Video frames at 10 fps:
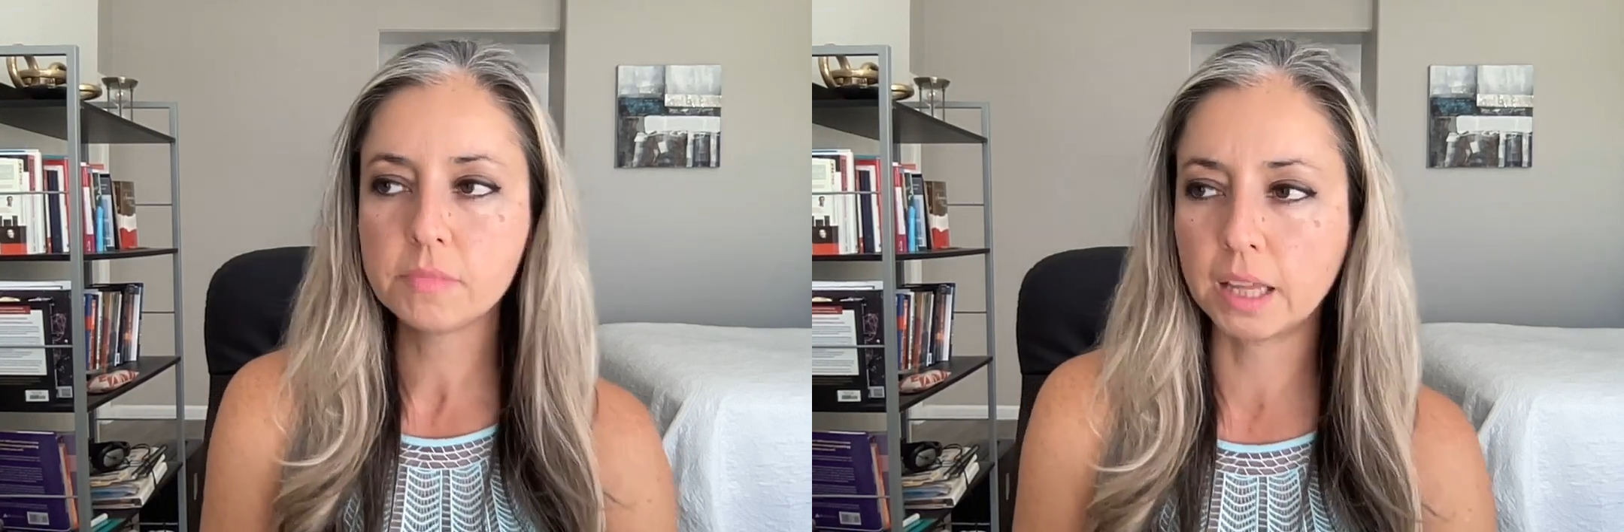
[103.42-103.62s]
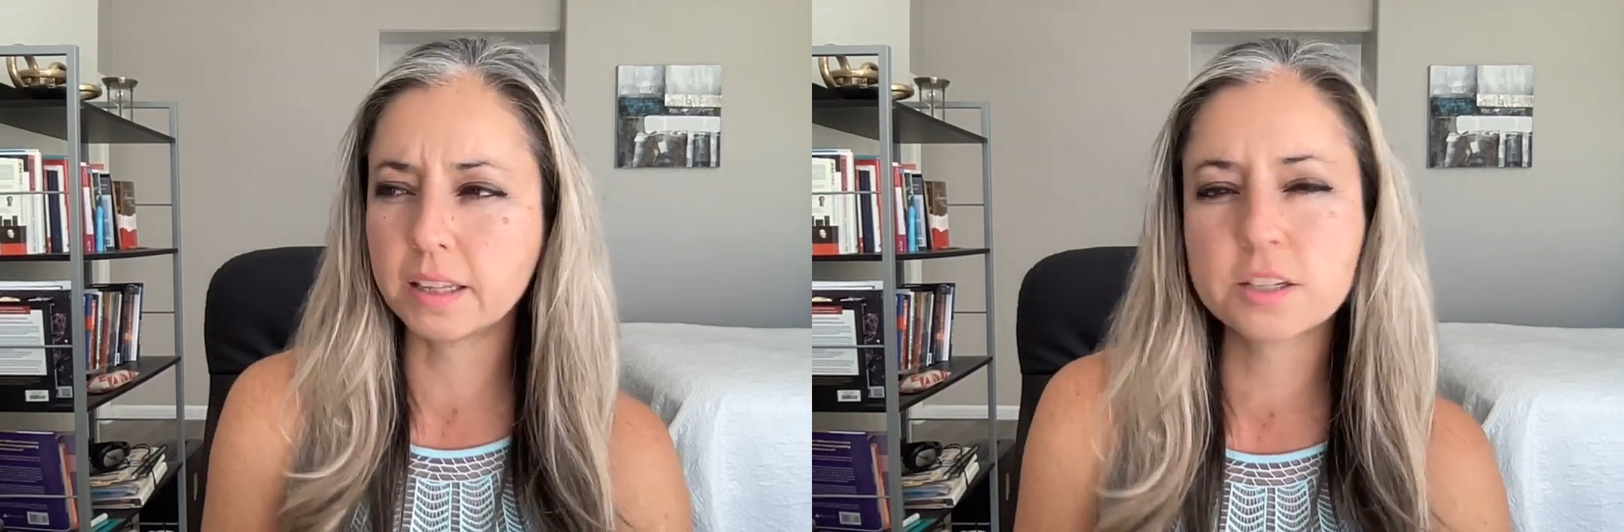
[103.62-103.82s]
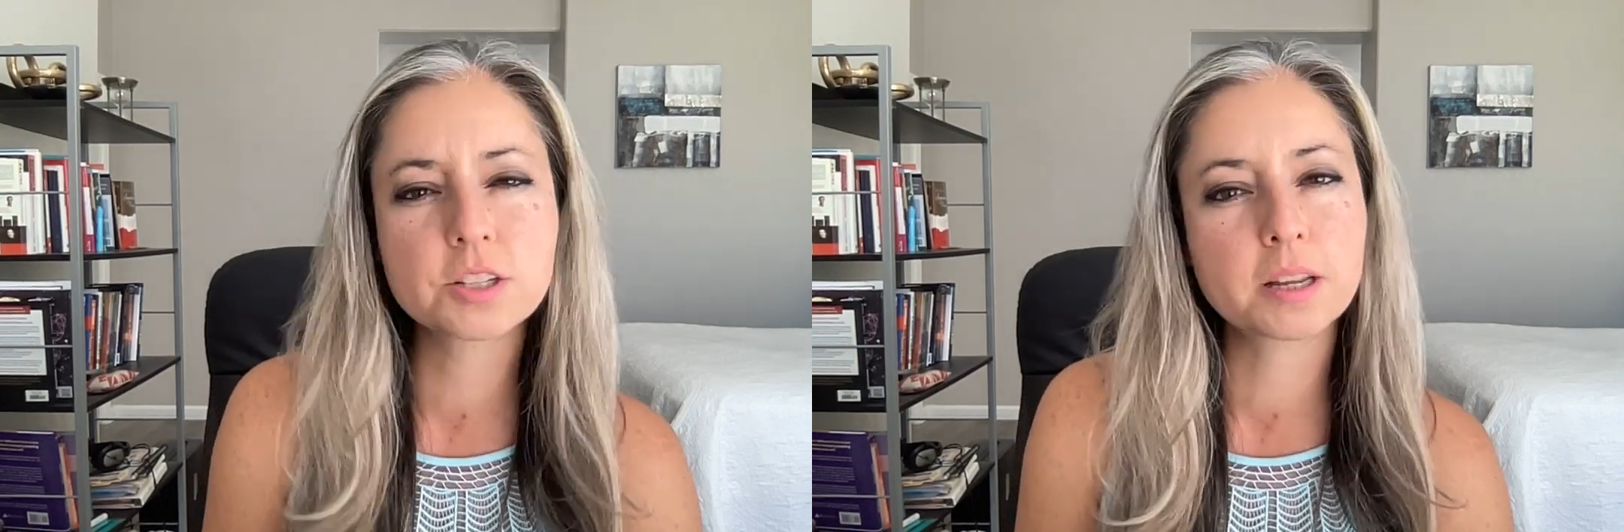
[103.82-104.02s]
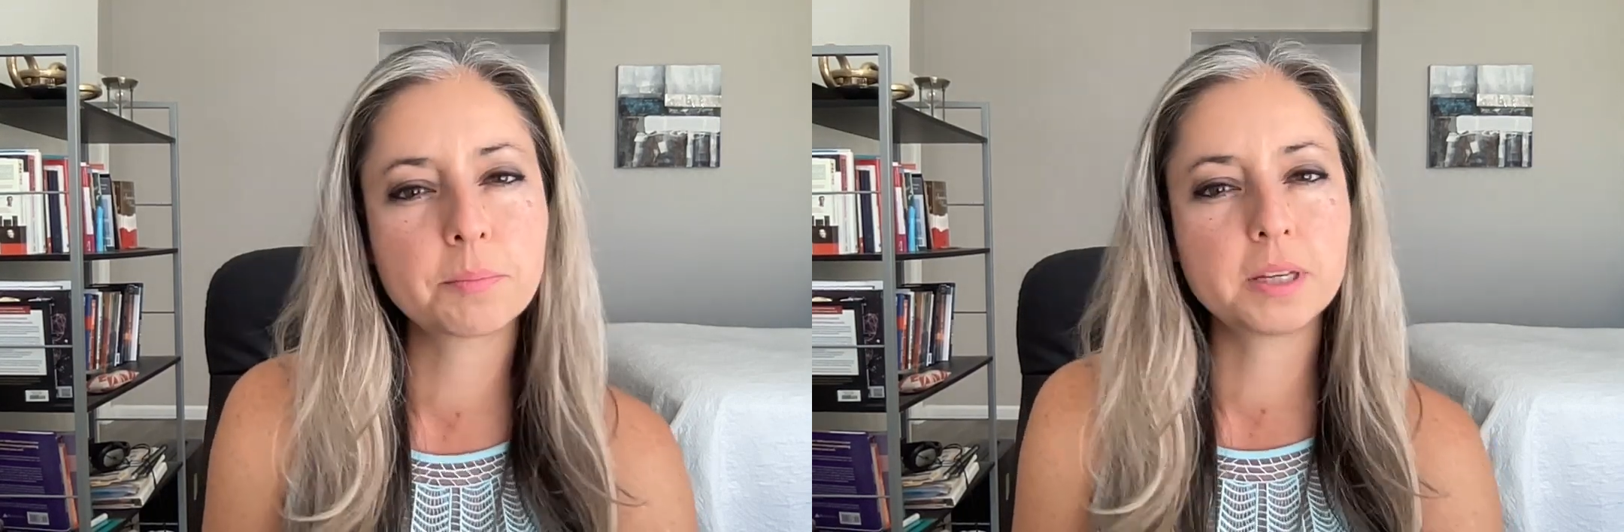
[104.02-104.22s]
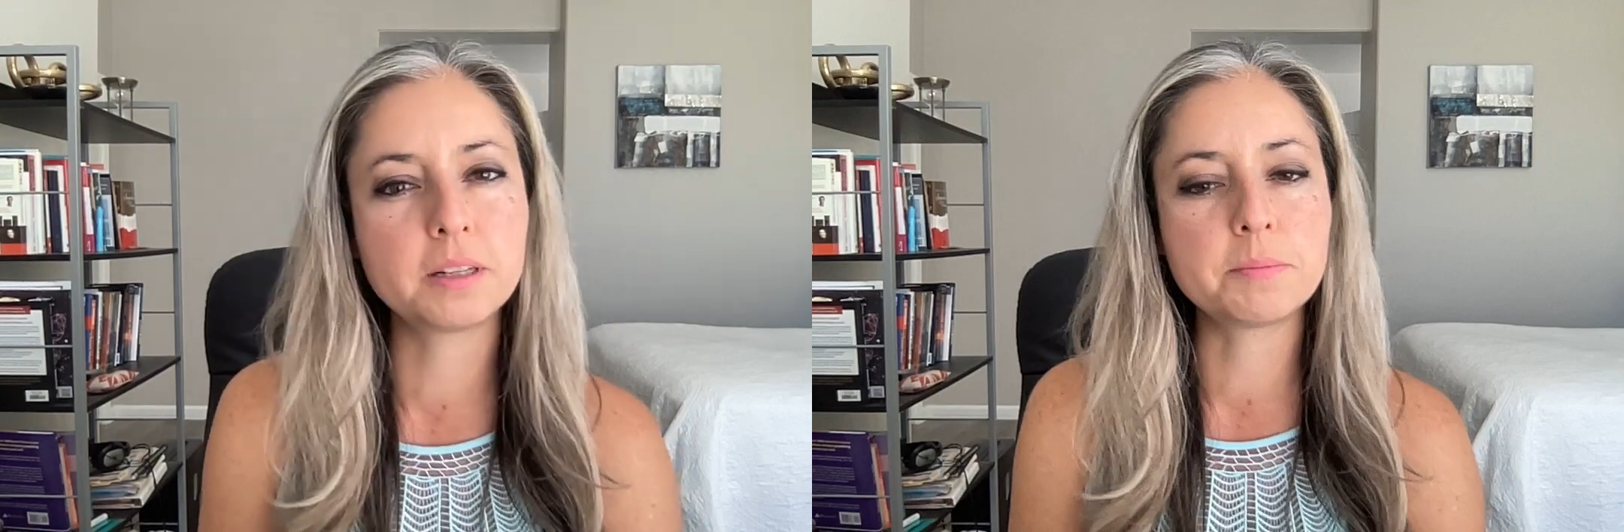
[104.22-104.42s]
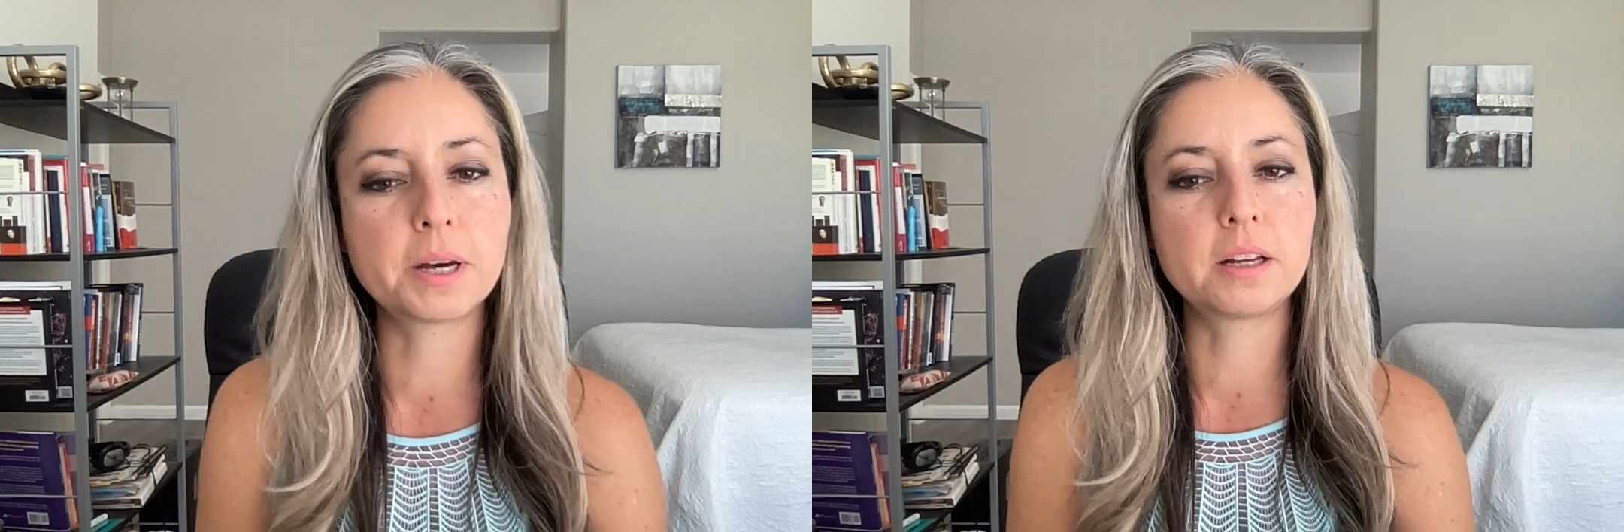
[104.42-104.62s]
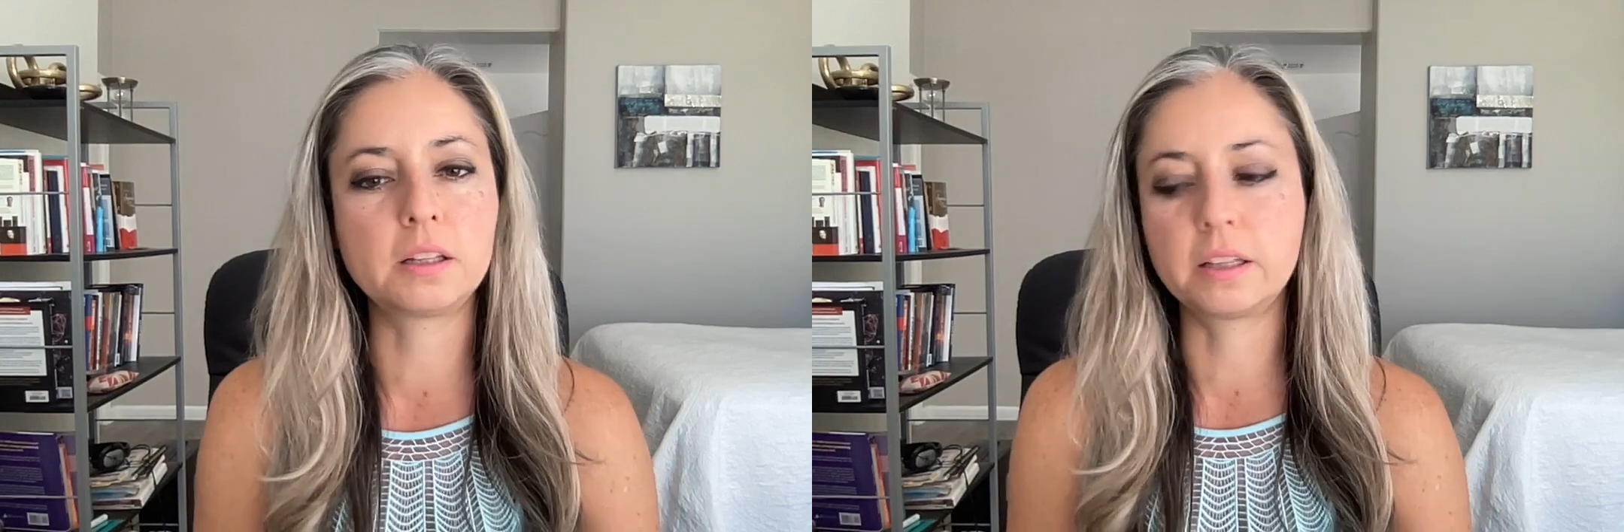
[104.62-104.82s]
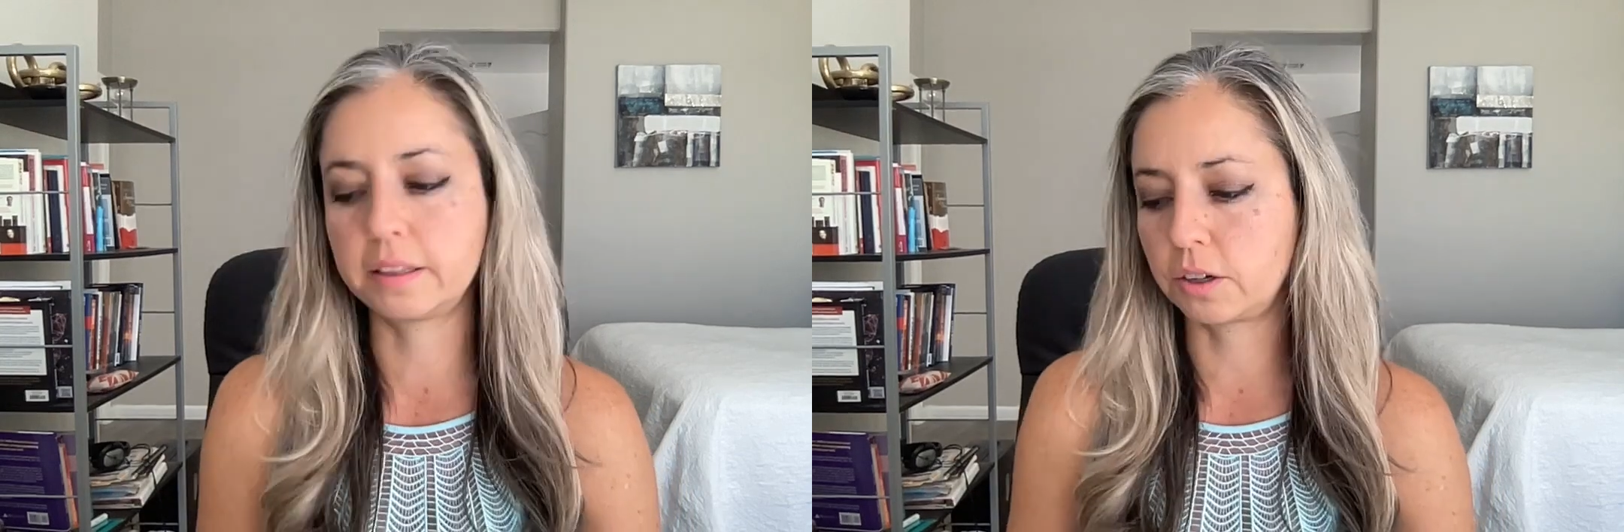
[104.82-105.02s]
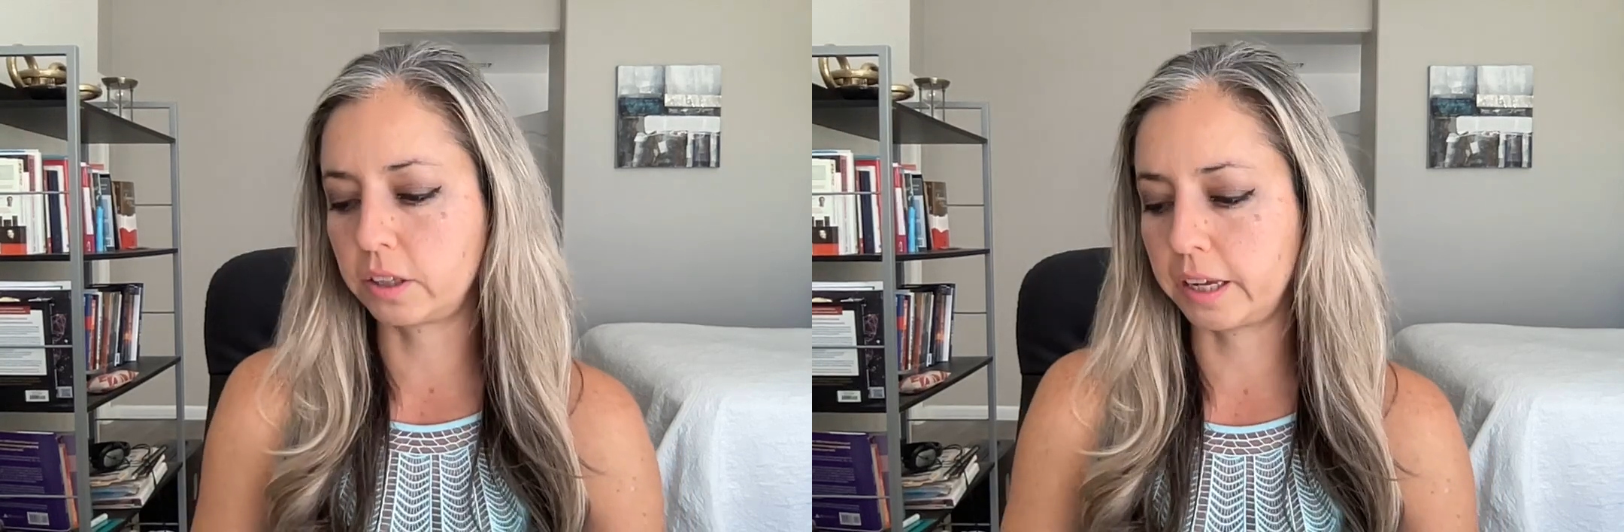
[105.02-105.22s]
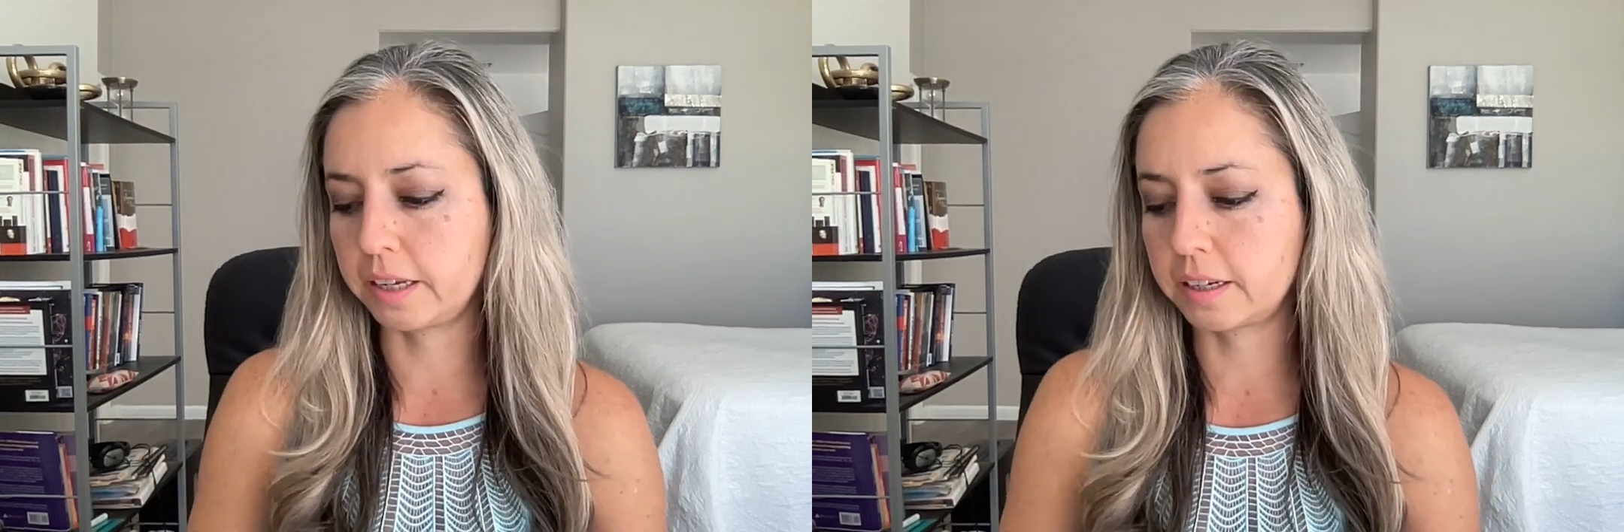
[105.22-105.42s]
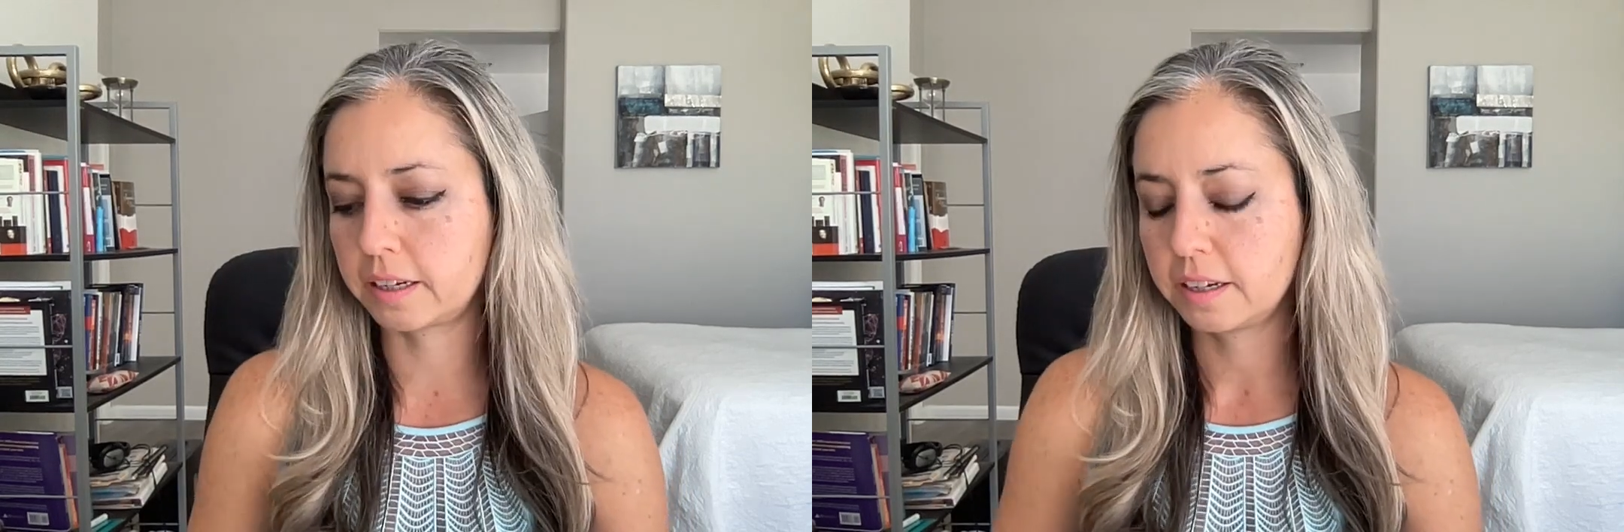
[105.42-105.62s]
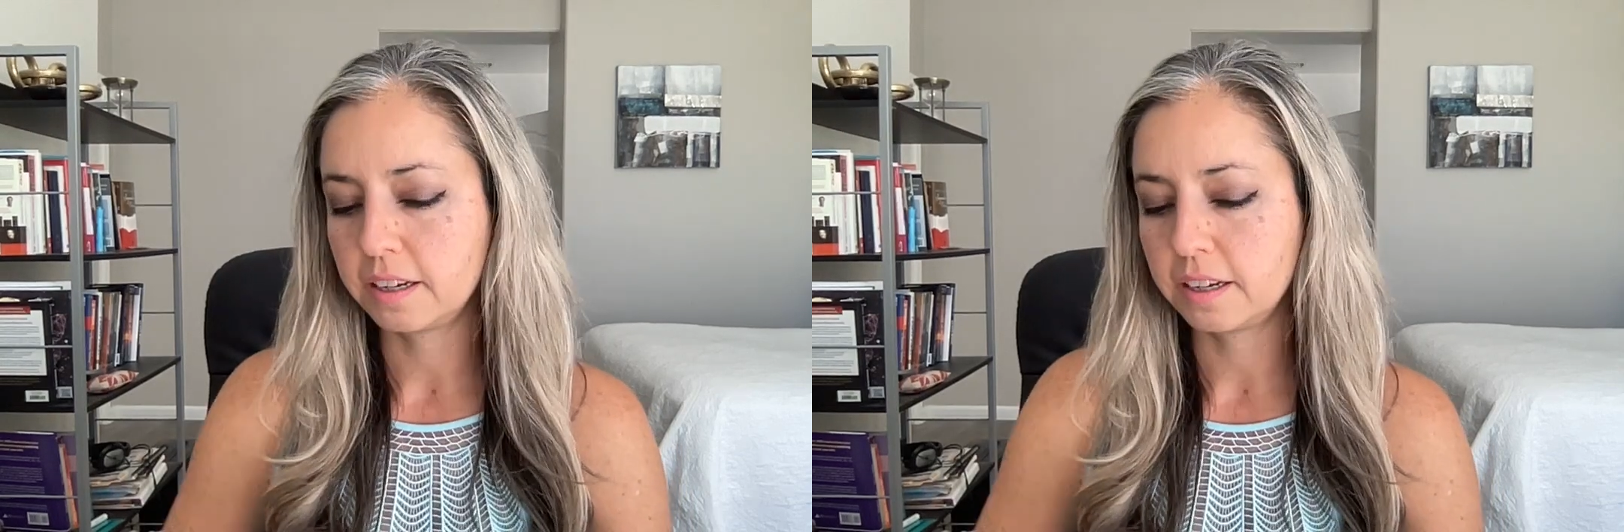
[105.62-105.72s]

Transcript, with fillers: and they just sent me an email and they're like,